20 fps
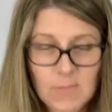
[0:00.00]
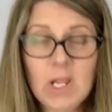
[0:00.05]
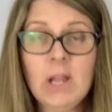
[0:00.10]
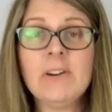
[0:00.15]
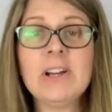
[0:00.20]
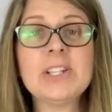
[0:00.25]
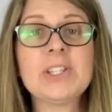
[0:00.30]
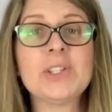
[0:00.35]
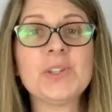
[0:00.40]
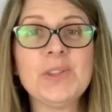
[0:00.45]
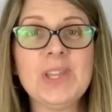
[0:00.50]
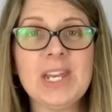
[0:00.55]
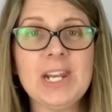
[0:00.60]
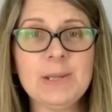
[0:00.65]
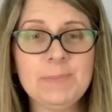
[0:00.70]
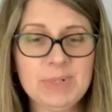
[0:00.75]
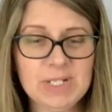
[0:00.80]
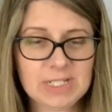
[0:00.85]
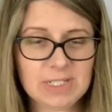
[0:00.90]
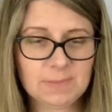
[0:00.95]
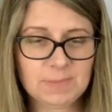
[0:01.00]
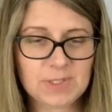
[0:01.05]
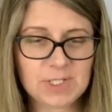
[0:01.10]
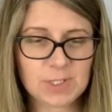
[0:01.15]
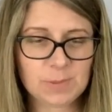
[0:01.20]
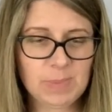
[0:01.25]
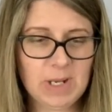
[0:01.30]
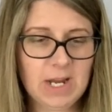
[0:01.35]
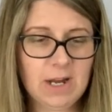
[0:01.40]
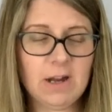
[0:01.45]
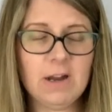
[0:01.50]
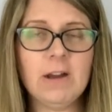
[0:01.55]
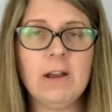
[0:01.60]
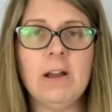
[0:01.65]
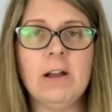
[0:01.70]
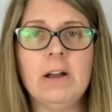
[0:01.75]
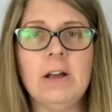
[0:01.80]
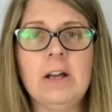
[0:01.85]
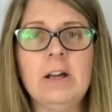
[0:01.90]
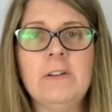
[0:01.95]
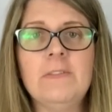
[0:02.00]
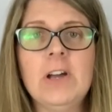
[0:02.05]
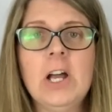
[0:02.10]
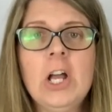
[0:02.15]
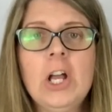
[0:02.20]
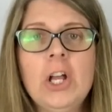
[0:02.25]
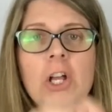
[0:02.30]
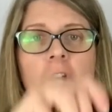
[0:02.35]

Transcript: All right, so then I picked up this pair of